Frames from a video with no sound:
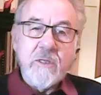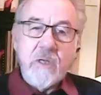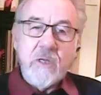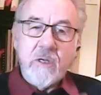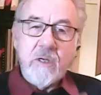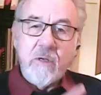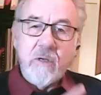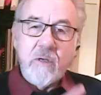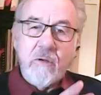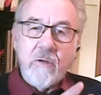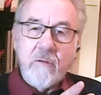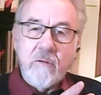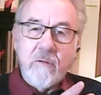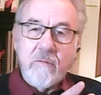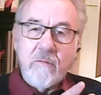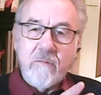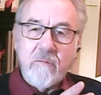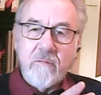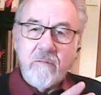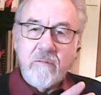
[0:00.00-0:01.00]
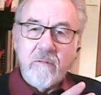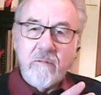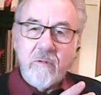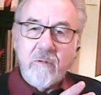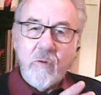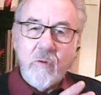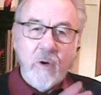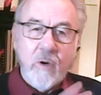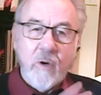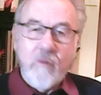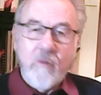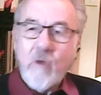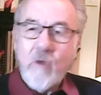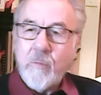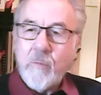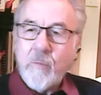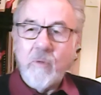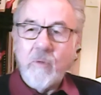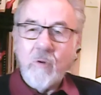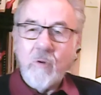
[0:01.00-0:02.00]
you
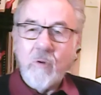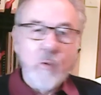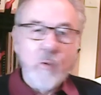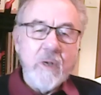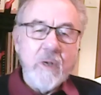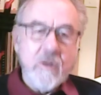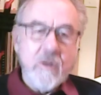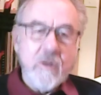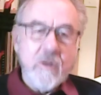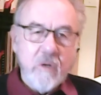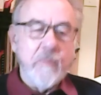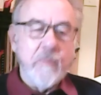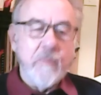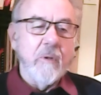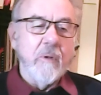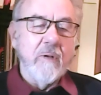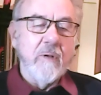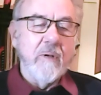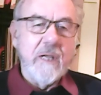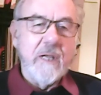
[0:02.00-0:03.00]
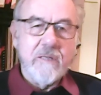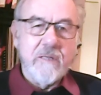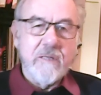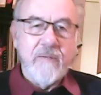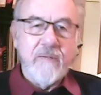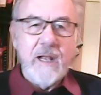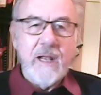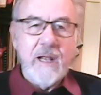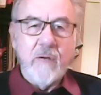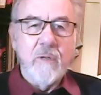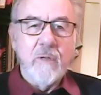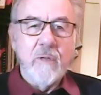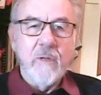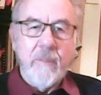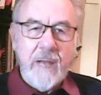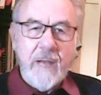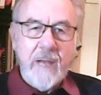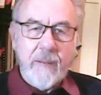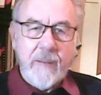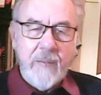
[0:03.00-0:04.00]
quadruple, quintuple its value on the
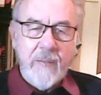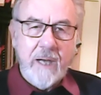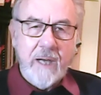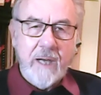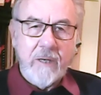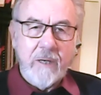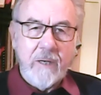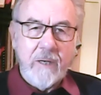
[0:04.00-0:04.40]
black market.